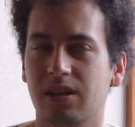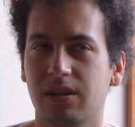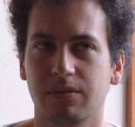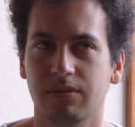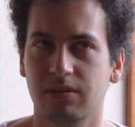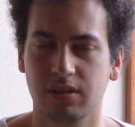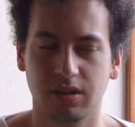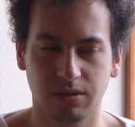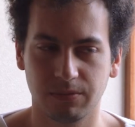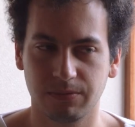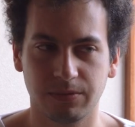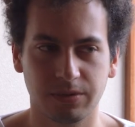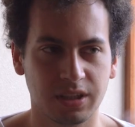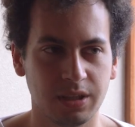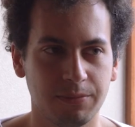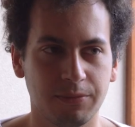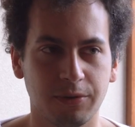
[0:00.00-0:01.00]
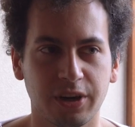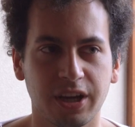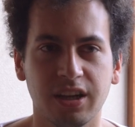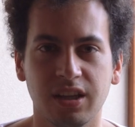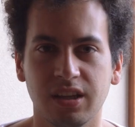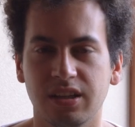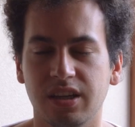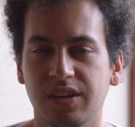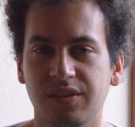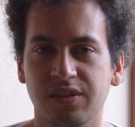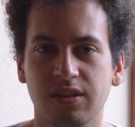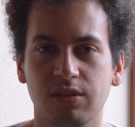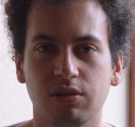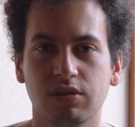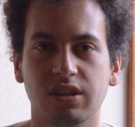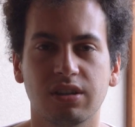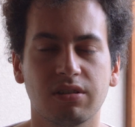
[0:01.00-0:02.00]
I kind of keep forgetting days in
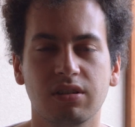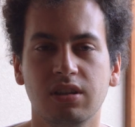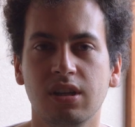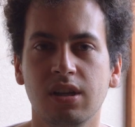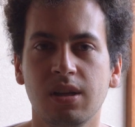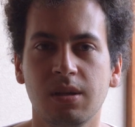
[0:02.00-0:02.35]
lockdown,